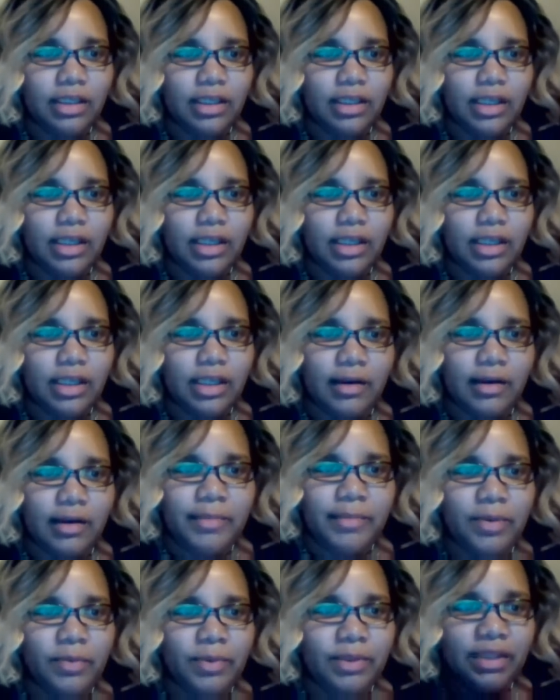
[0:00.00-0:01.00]

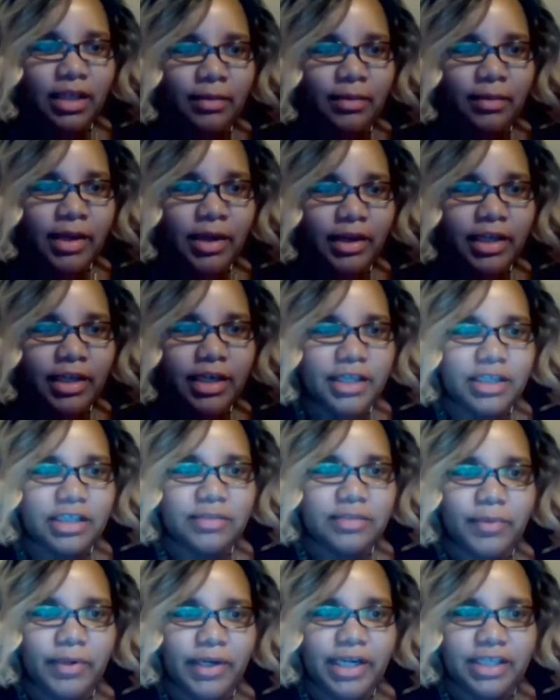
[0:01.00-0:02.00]
been with American
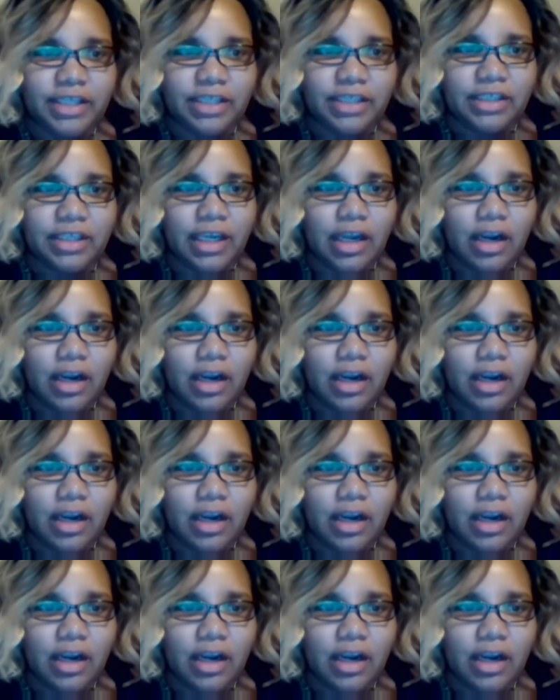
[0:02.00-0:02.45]
Express?